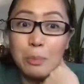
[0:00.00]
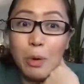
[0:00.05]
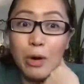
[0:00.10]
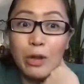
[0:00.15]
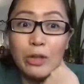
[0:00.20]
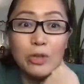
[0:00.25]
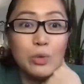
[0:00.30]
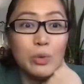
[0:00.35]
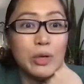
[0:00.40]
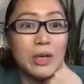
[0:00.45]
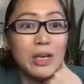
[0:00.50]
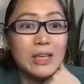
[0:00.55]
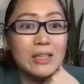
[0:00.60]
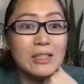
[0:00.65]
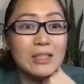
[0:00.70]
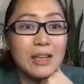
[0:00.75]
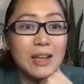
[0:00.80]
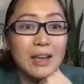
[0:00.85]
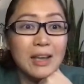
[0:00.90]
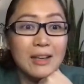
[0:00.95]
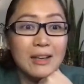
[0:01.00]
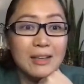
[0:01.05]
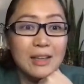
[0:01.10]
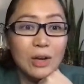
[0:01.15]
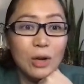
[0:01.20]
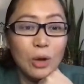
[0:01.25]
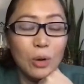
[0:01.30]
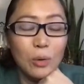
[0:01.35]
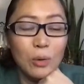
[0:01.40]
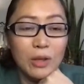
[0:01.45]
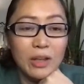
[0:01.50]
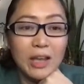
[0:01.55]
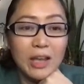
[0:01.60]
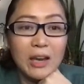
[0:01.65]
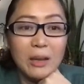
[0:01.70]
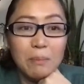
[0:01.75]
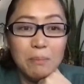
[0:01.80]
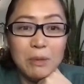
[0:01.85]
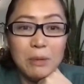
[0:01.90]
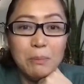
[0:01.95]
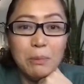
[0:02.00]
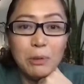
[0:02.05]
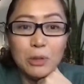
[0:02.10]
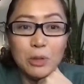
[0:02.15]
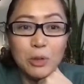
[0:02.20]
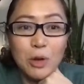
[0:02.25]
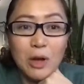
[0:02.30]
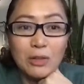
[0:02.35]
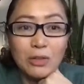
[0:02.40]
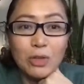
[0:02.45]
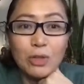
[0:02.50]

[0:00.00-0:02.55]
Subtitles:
pouring drinks and getting people drunk.